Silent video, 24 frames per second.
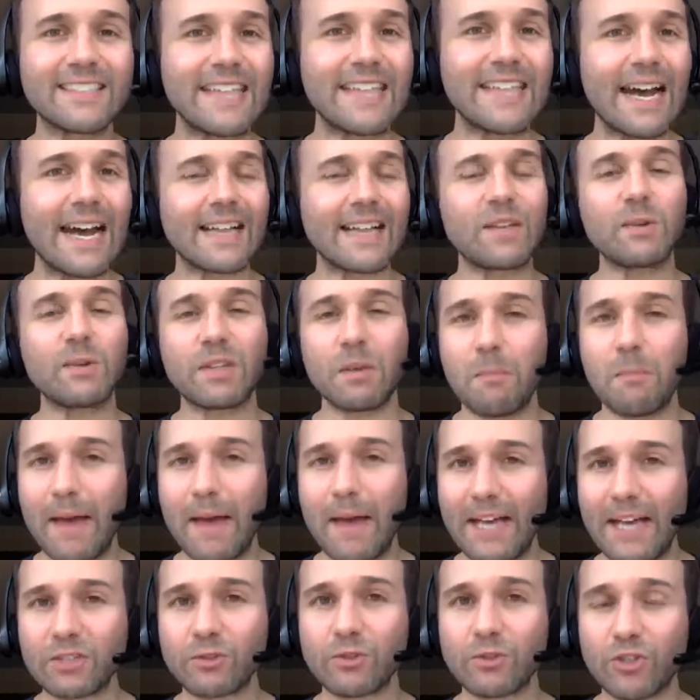And that's
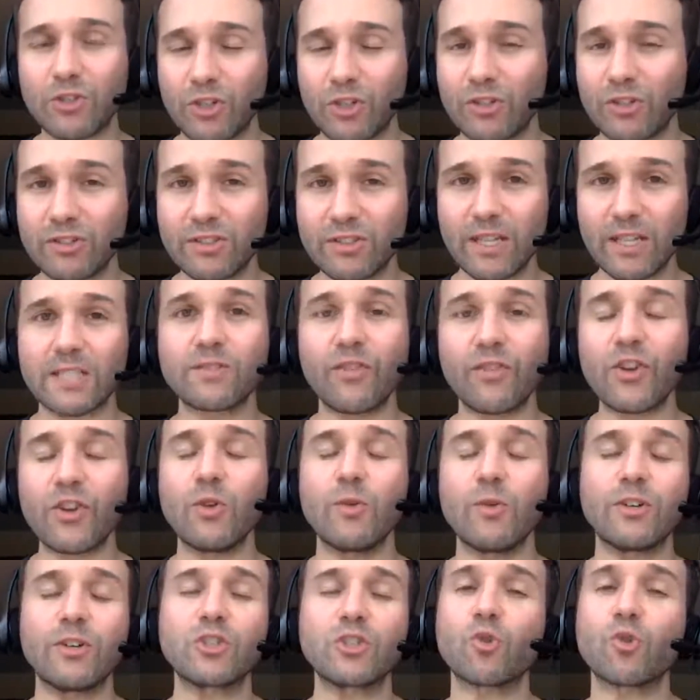exactly what the Mastery Journal does
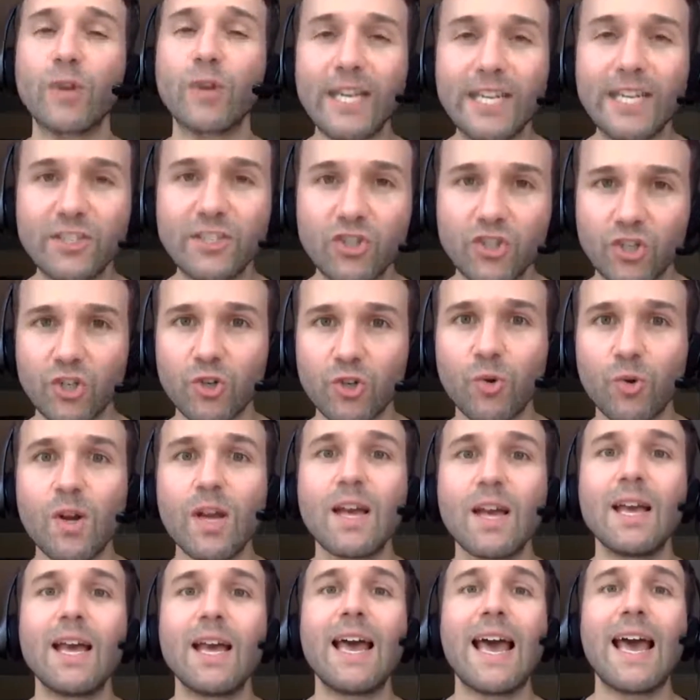for you. It trains you
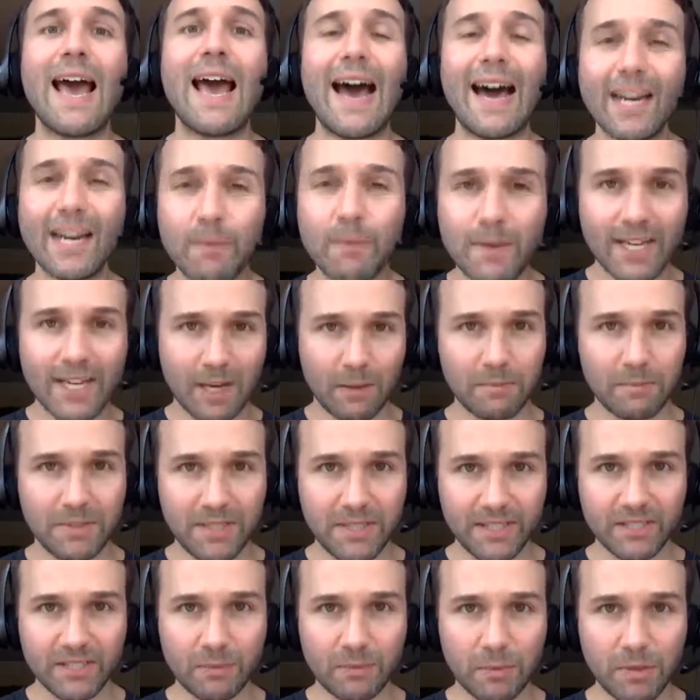how to become
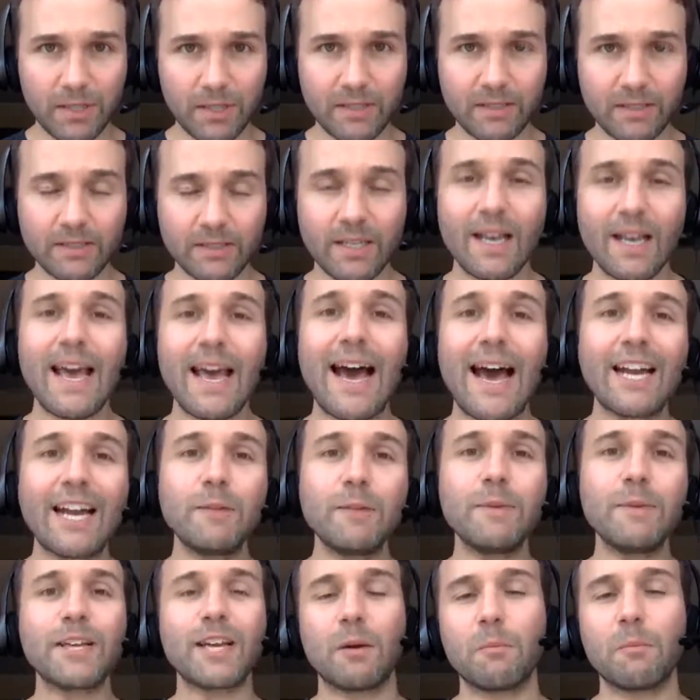disciplined, how
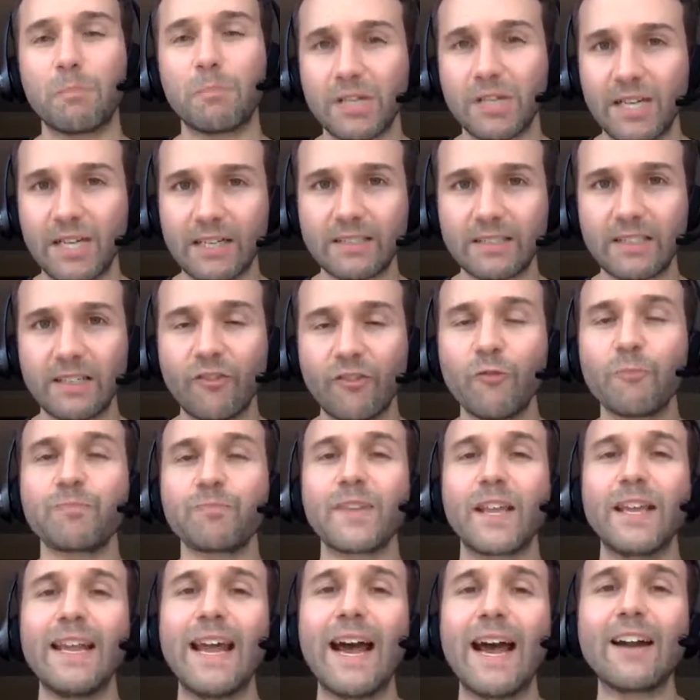to become productive,
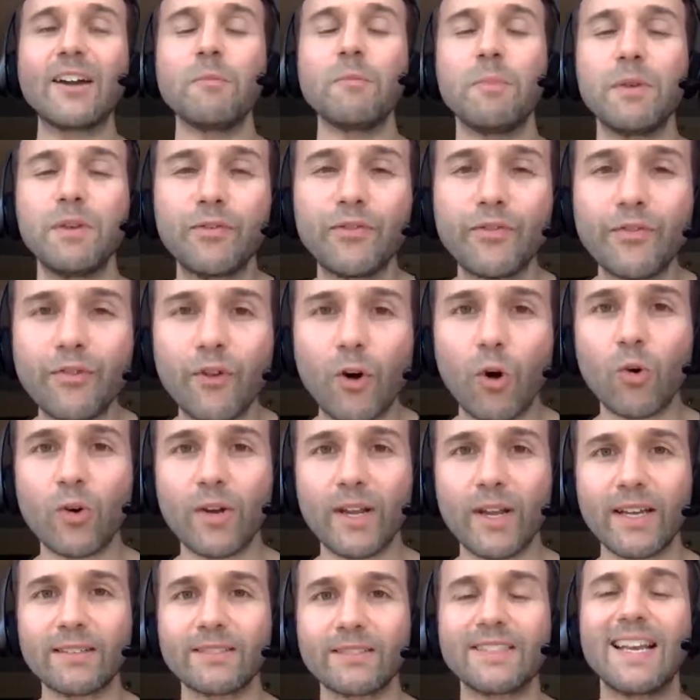and how to be
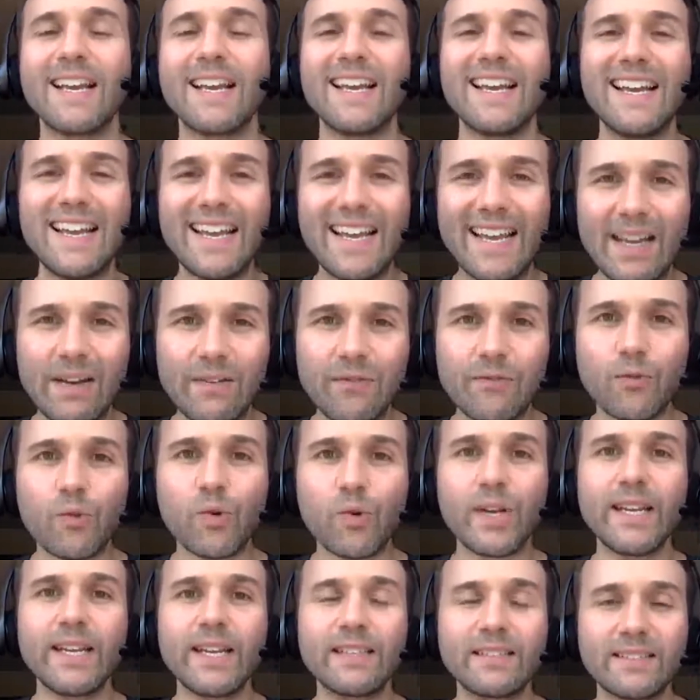focused
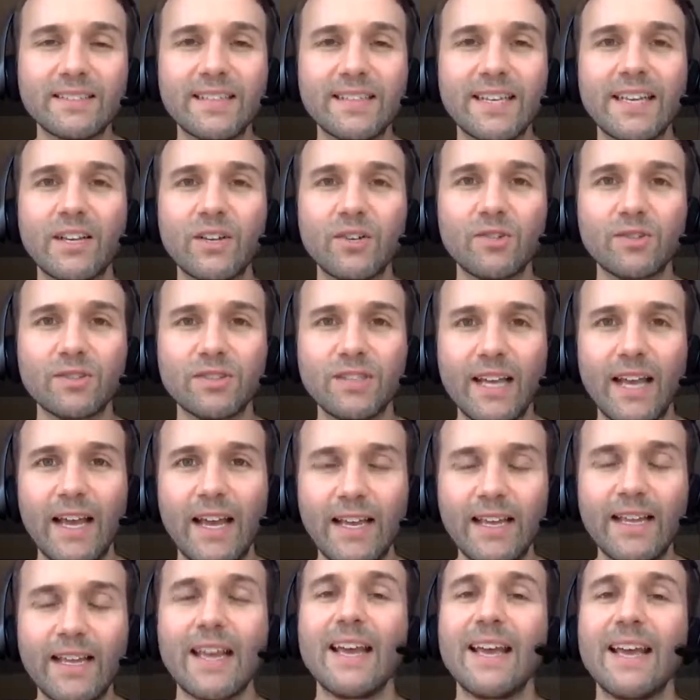every single
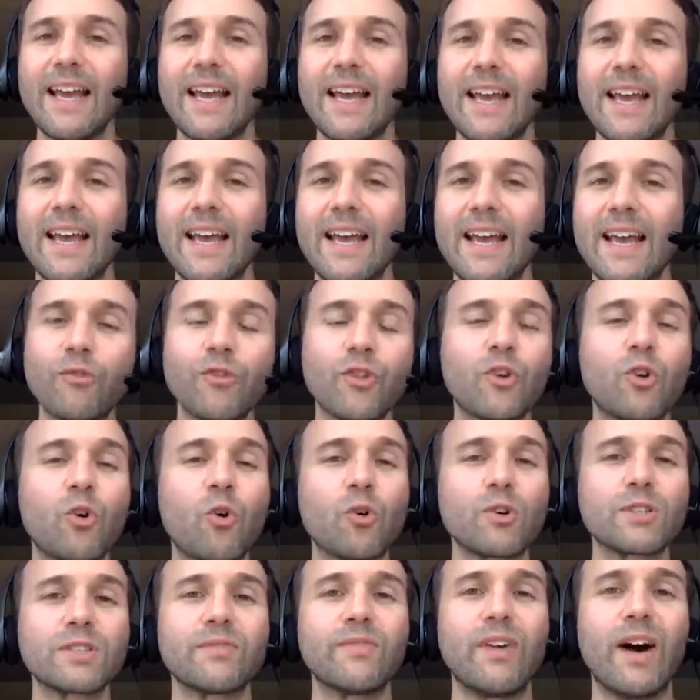day. And then over the
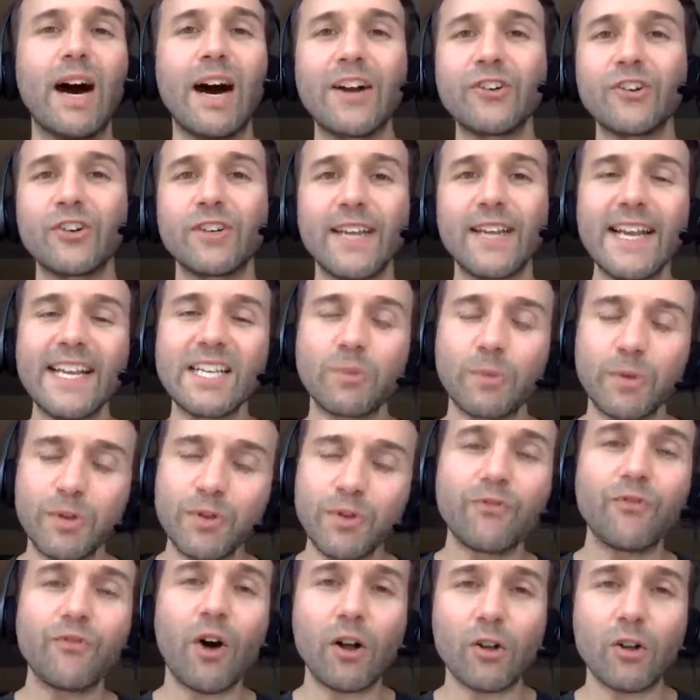course of 100 days, when you
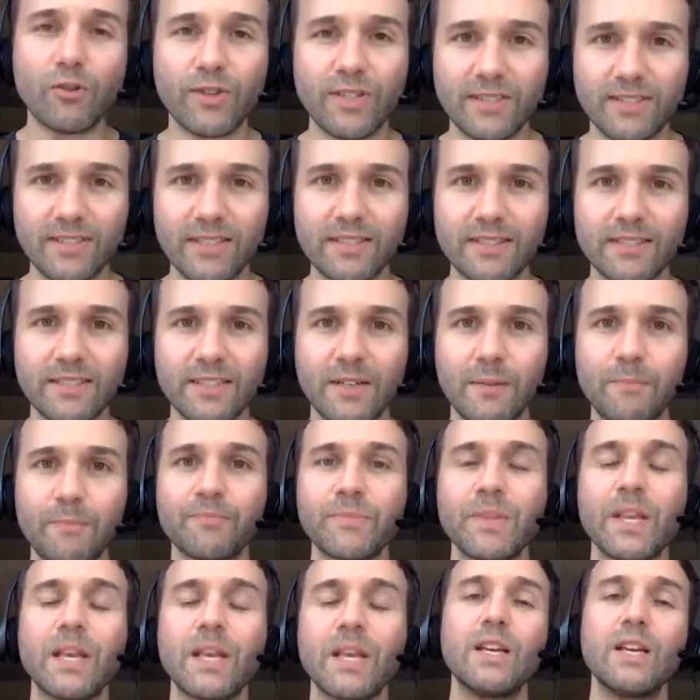follow the system,
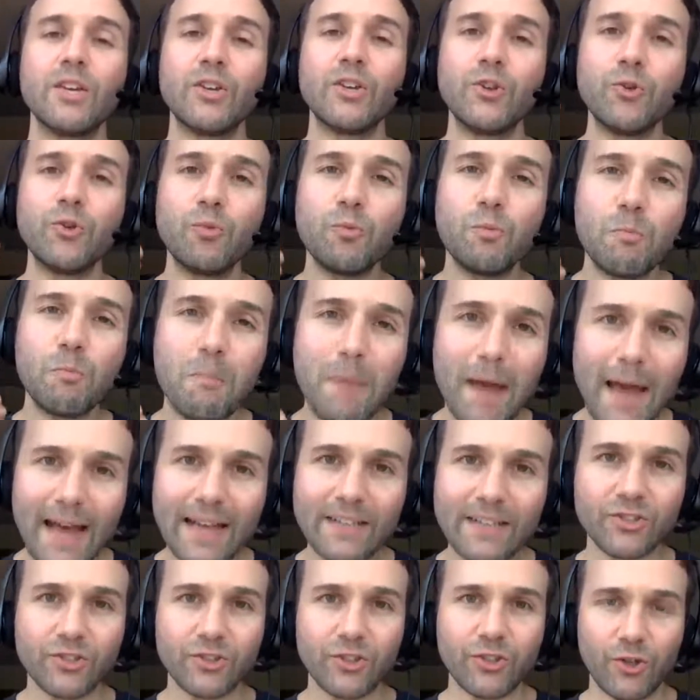you
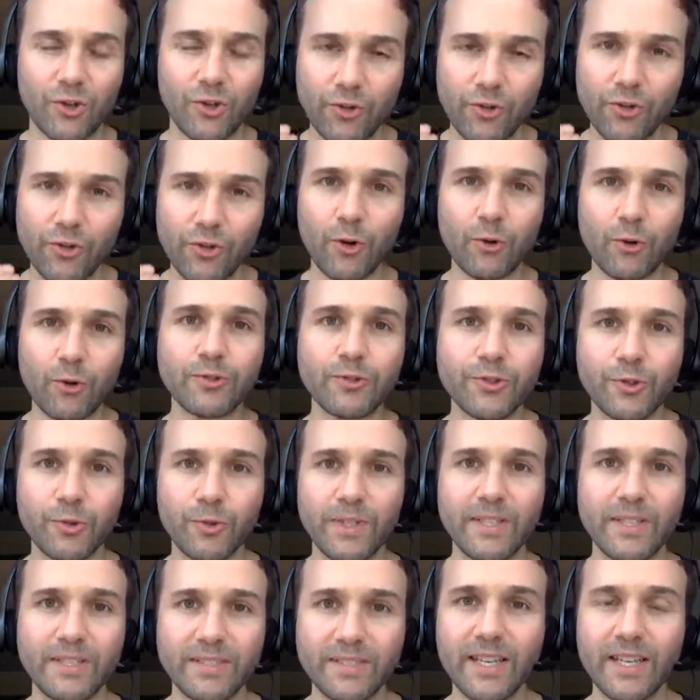master those
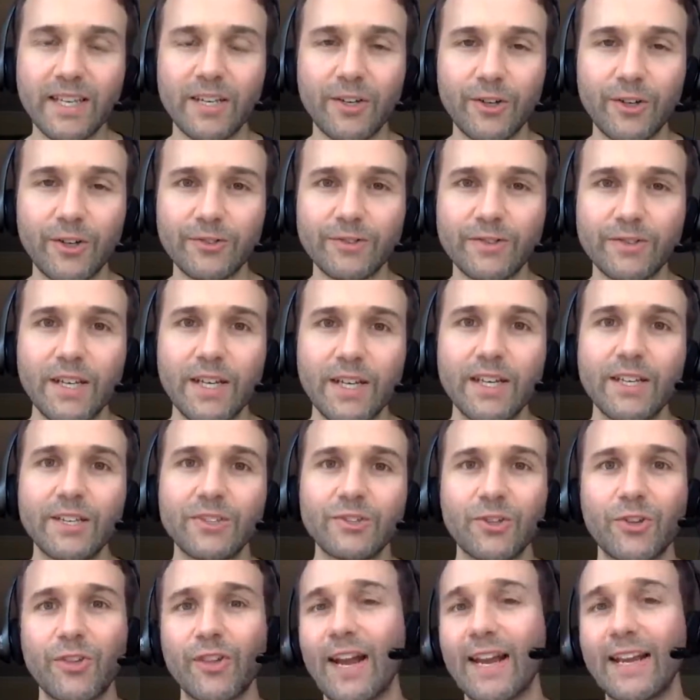3 skills
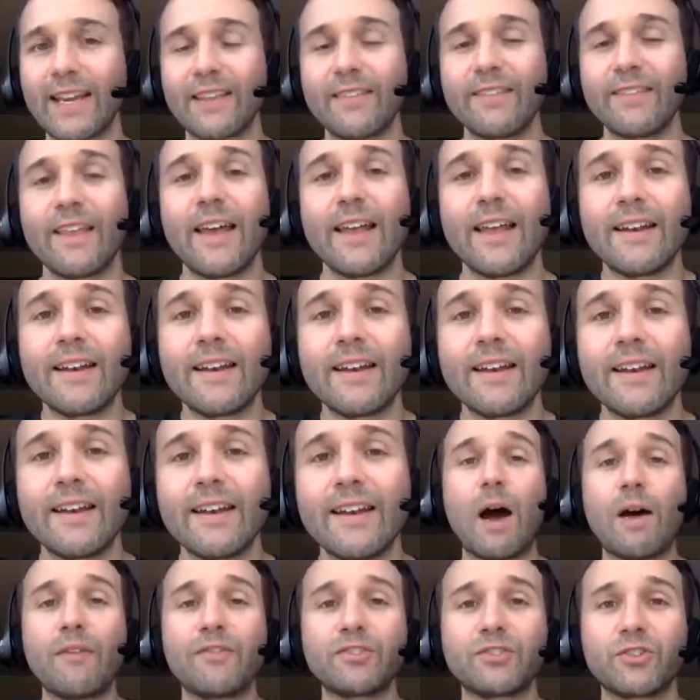so that I can then
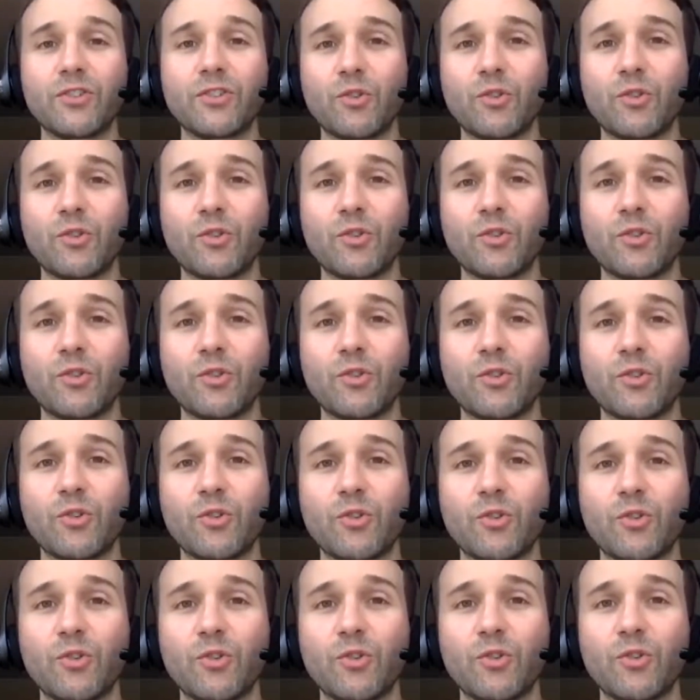set you off into the
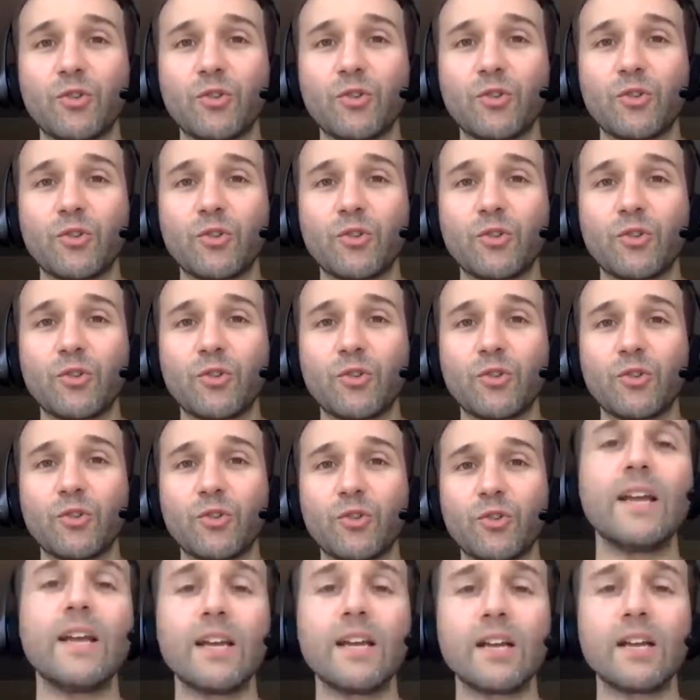world and you can
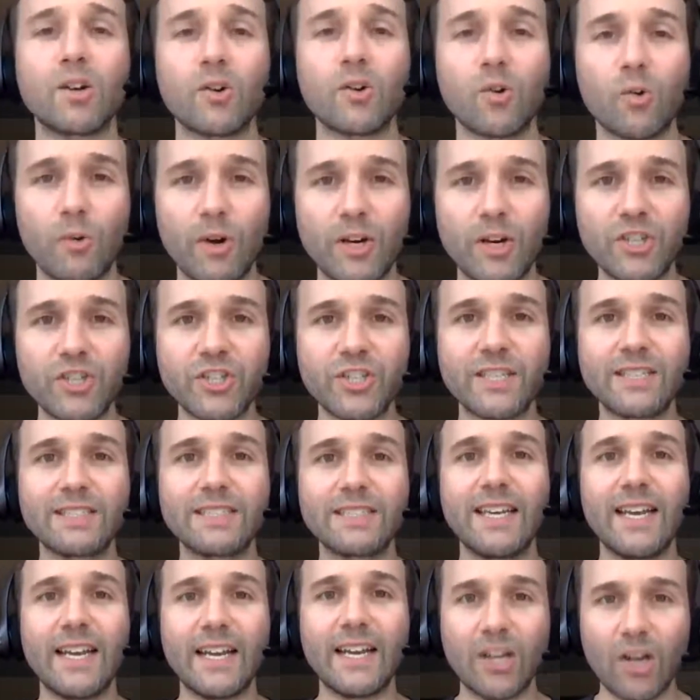go and crush
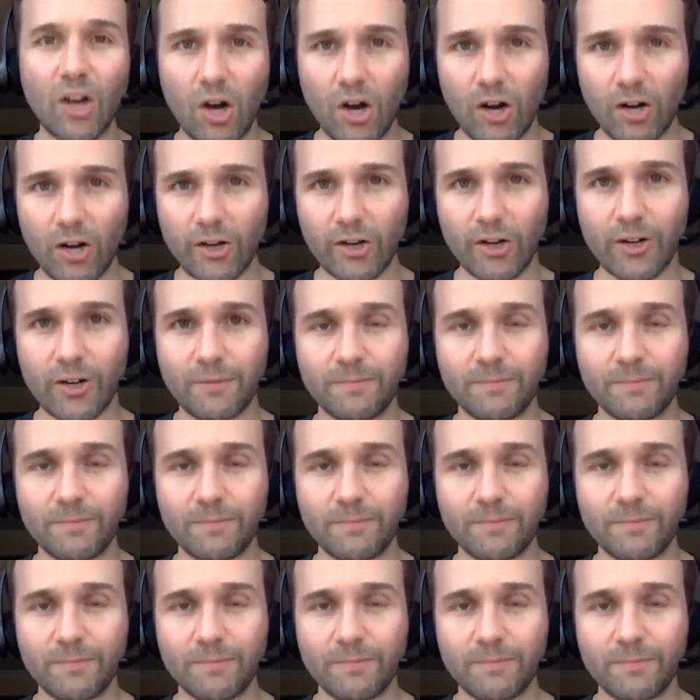it and conquer.